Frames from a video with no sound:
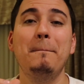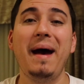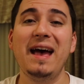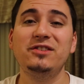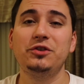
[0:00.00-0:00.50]

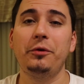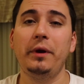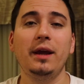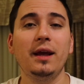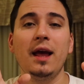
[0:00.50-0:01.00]

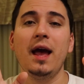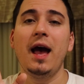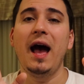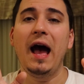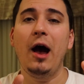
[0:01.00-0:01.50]
Mastering
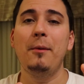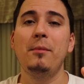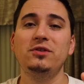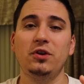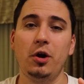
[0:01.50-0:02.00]
how
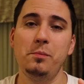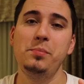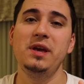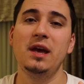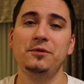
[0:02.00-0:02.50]
much
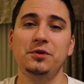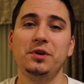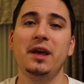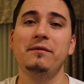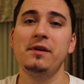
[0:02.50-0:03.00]
RPMs
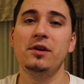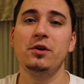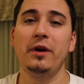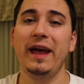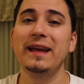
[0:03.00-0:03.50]
you're giving
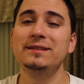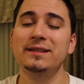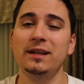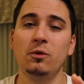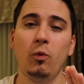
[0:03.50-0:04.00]
your
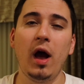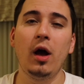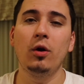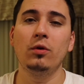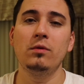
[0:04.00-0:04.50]
engine
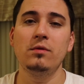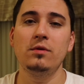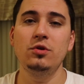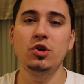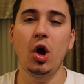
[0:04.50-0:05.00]
while
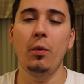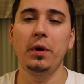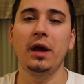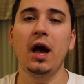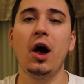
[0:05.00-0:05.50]

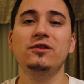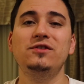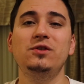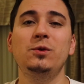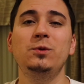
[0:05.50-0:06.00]
knowing how
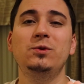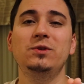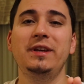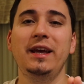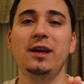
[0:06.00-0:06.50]
soon to
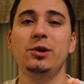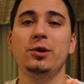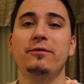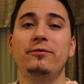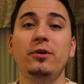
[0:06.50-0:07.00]
take
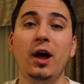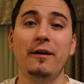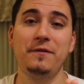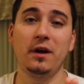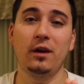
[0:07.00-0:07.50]
your foot
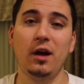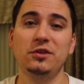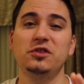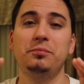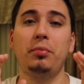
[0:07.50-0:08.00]
off the
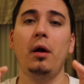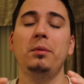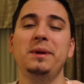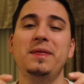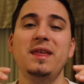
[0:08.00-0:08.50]
clutch is
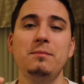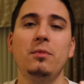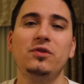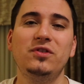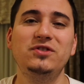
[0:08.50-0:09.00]
probably the
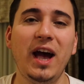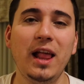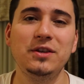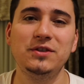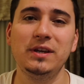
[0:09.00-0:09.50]
most
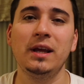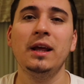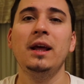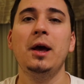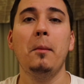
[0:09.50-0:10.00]
challenging
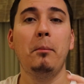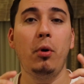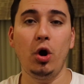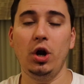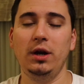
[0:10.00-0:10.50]

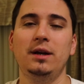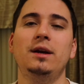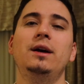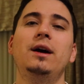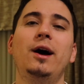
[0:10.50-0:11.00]
part
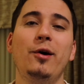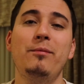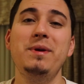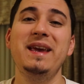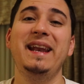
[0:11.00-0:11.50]

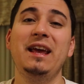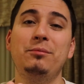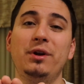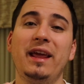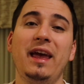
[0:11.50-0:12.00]
of being
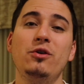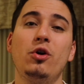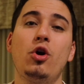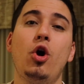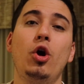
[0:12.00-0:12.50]
able to get
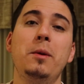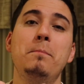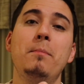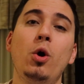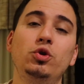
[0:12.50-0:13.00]
your car
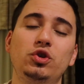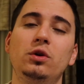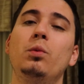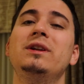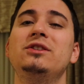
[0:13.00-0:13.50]
in
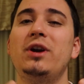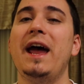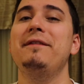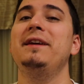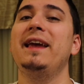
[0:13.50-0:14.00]
motion when
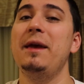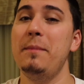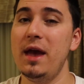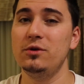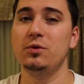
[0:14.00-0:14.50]
driving a
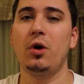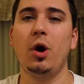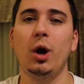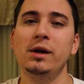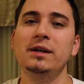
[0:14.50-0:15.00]
manual
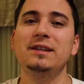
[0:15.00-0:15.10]
car.